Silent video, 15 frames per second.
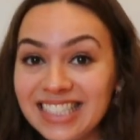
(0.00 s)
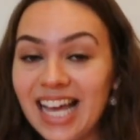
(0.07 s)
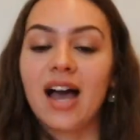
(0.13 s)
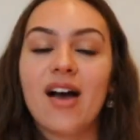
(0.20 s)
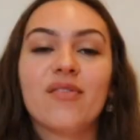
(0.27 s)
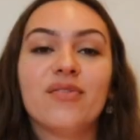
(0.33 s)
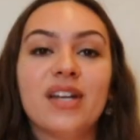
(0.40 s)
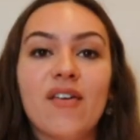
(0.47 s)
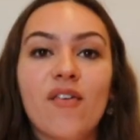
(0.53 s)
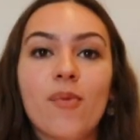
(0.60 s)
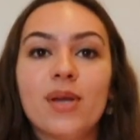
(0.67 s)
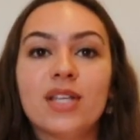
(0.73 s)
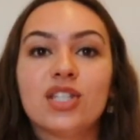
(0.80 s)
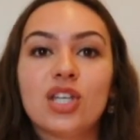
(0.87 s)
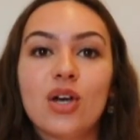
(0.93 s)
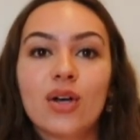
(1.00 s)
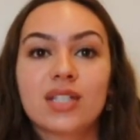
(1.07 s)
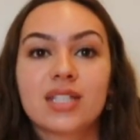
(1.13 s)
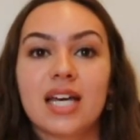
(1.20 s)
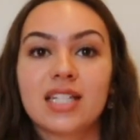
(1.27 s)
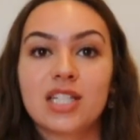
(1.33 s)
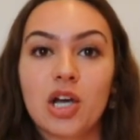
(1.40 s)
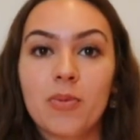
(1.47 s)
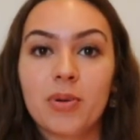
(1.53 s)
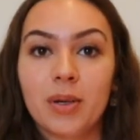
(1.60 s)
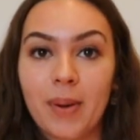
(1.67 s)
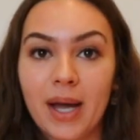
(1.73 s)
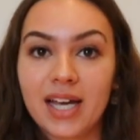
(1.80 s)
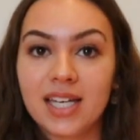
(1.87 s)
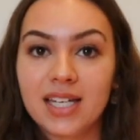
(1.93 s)
I've never been so excited to open a
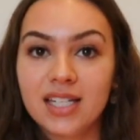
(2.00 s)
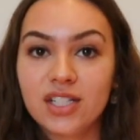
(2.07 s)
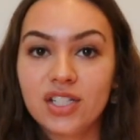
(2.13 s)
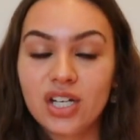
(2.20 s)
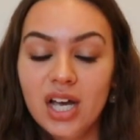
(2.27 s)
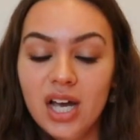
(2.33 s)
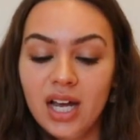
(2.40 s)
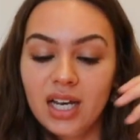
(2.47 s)
package.